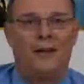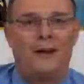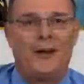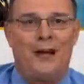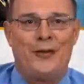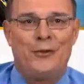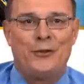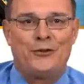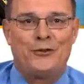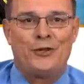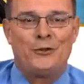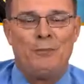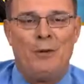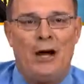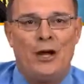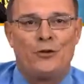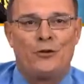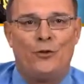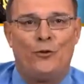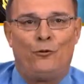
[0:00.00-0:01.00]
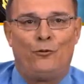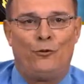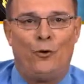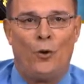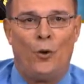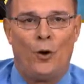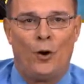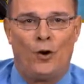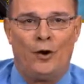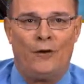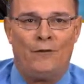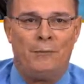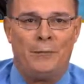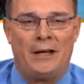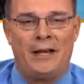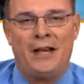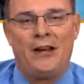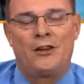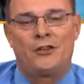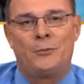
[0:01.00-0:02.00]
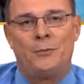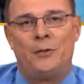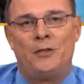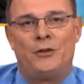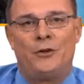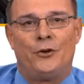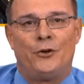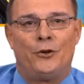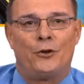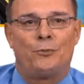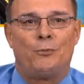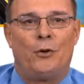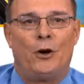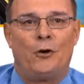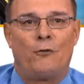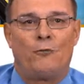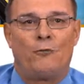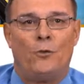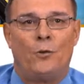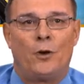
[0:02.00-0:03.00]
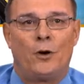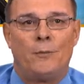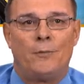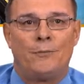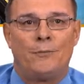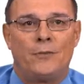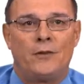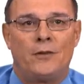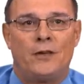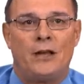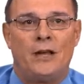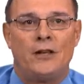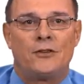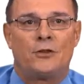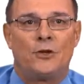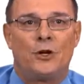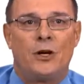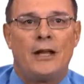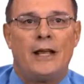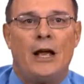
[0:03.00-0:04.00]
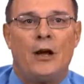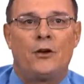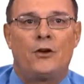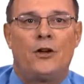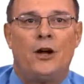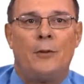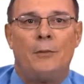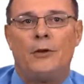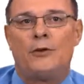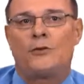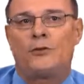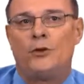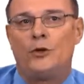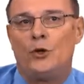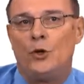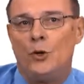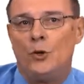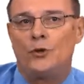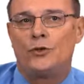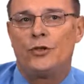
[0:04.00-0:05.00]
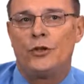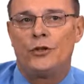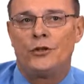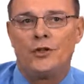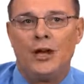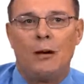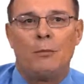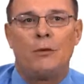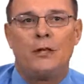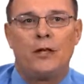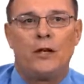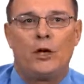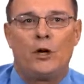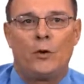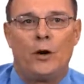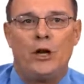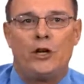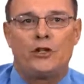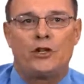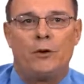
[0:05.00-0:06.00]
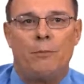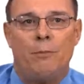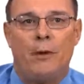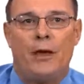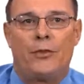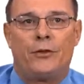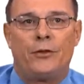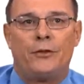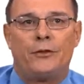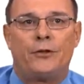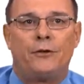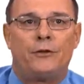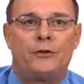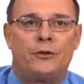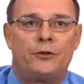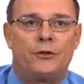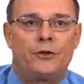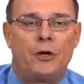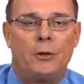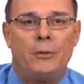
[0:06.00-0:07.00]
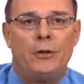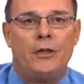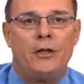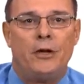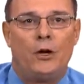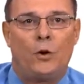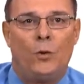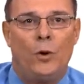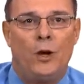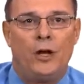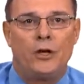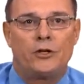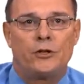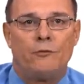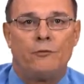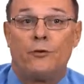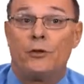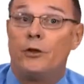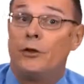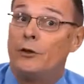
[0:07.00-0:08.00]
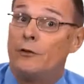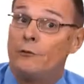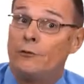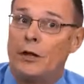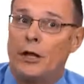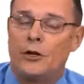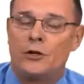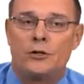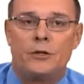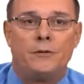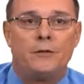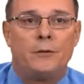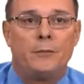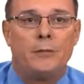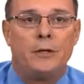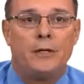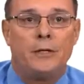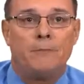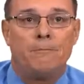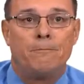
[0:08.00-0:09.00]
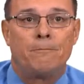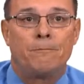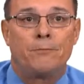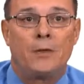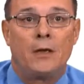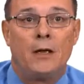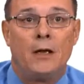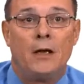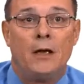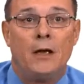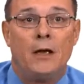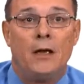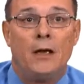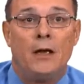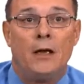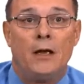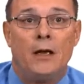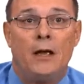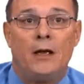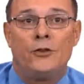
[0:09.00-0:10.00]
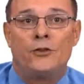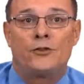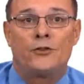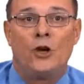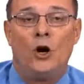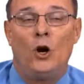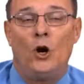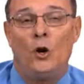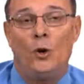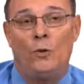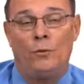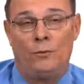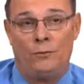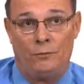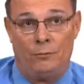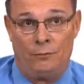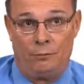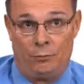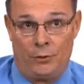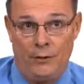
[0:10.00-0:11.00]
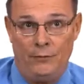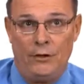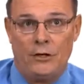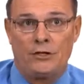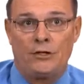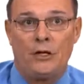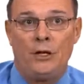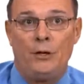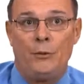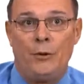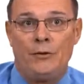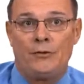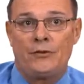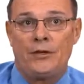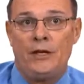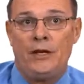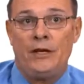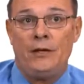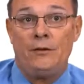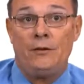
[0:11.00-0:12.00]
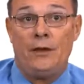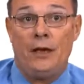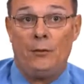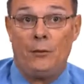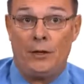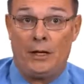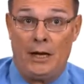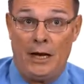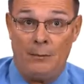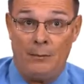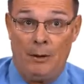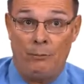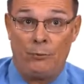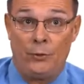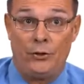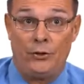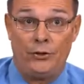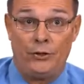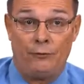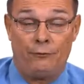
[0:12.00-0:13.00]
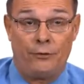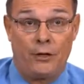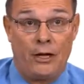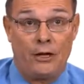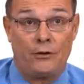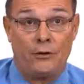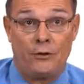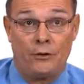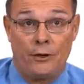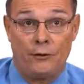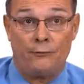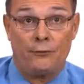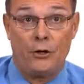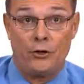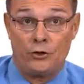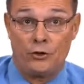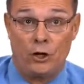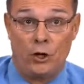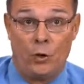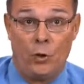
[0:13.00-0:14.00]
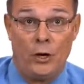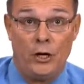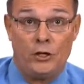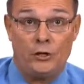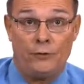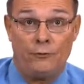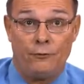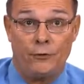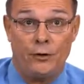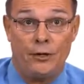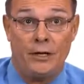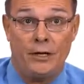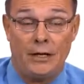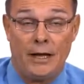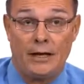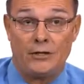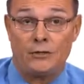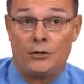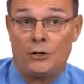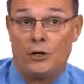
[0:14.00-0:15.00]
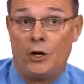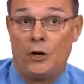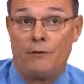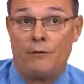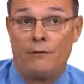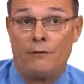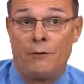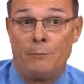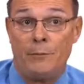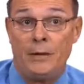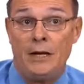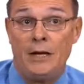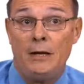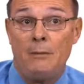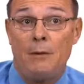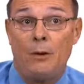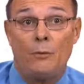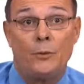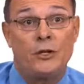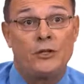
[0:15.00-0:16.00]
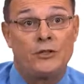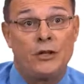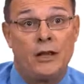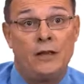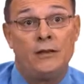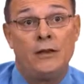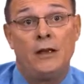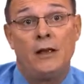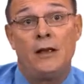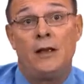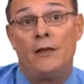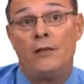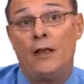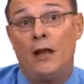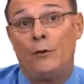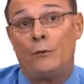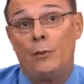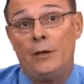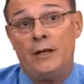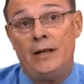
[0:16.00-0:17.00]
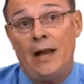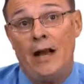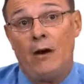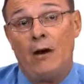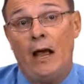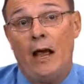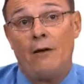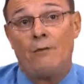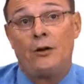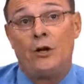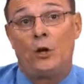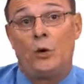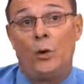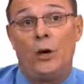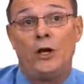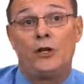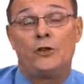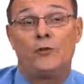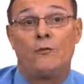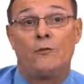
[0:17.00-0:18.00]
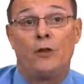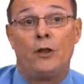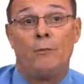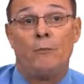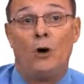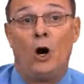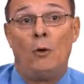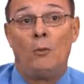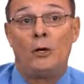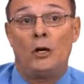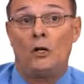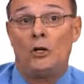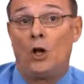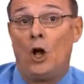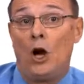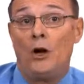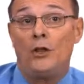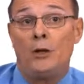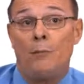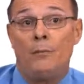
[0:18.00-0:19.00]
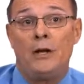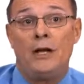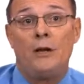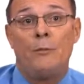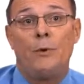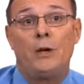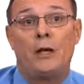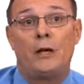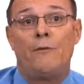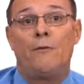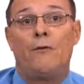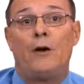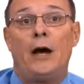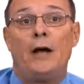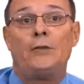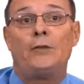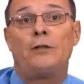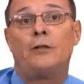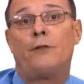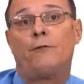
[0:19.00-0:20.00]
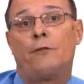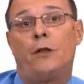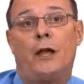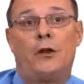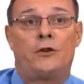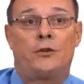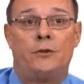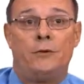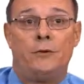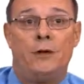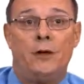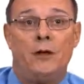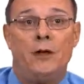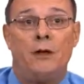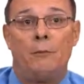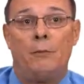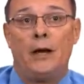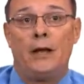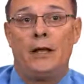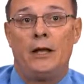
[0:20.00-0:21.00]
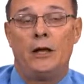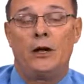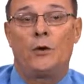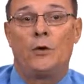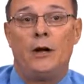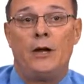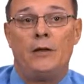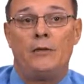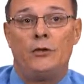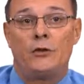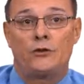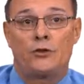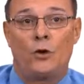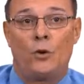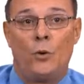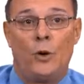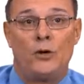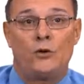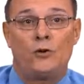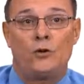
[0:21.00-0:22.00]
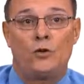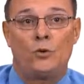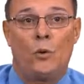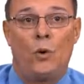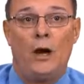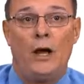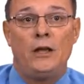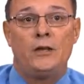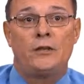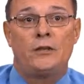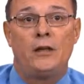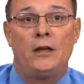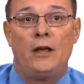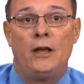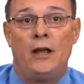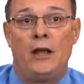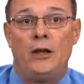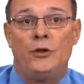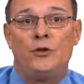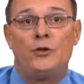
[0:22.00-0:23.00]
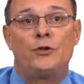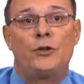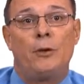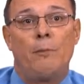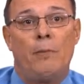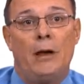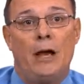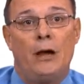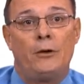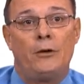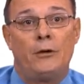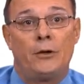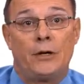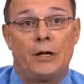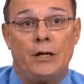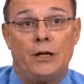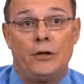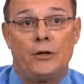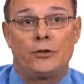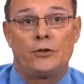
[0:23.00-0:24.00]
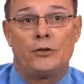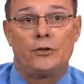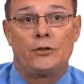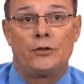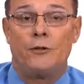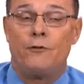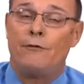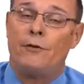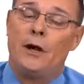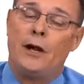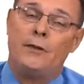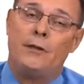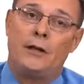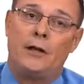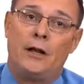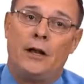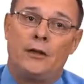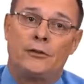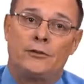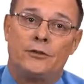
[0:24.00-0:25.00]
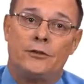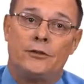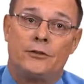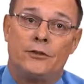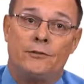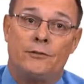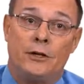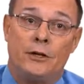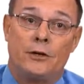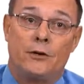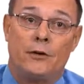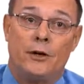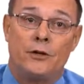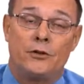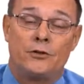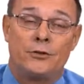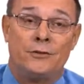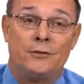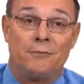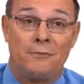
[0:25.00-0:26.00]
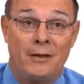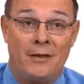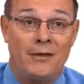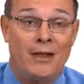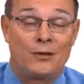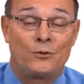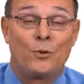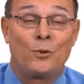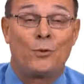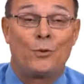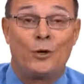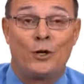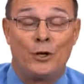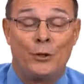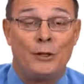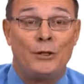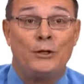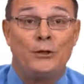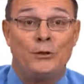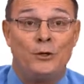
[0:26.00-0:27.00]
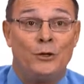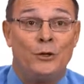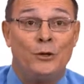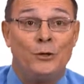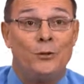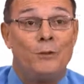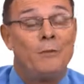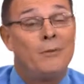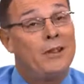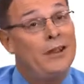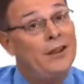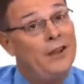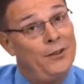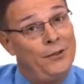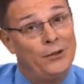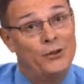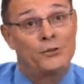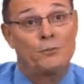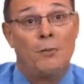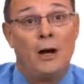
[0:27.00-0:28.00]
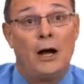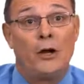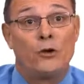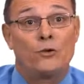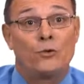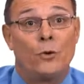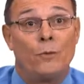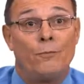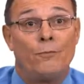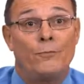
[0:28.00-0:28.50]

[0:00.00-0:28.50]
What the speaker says: Hi, this is Module 4 of Mechanics of Materials Part 4. Today's learning outcome is to use the double integration method to determine the equation for the deflection of a beam. And so previously we've seen that we came up with a differential equation for the elastic curve of a beam, and we said that if we now have an equation for the moment along the beam, we can find the deflection by integrating this equation twice and using boundary conditions to find the constants of integration. And that's what we're going to do in this module.